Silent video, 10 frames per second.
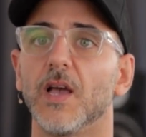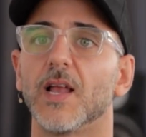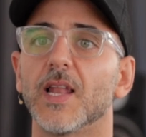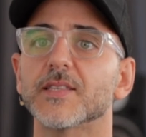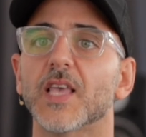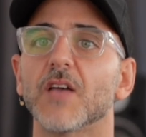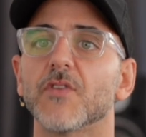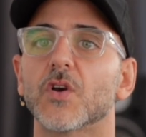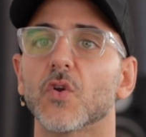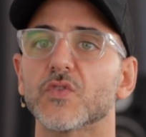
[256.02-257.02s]
Let's have a
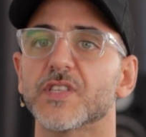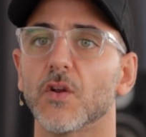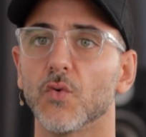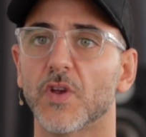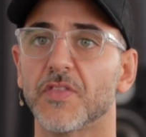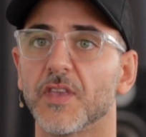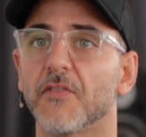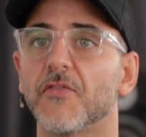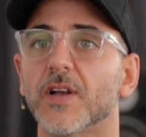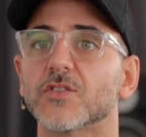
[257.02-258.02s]
closer look at the
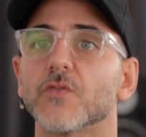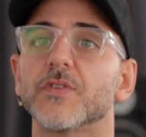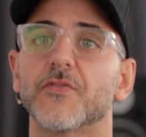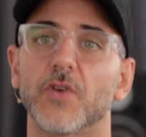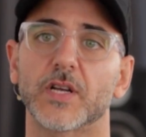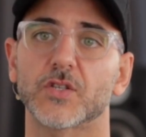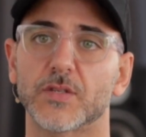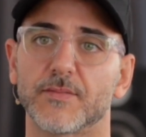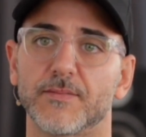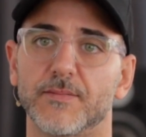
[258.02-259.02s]
effects of diffraction.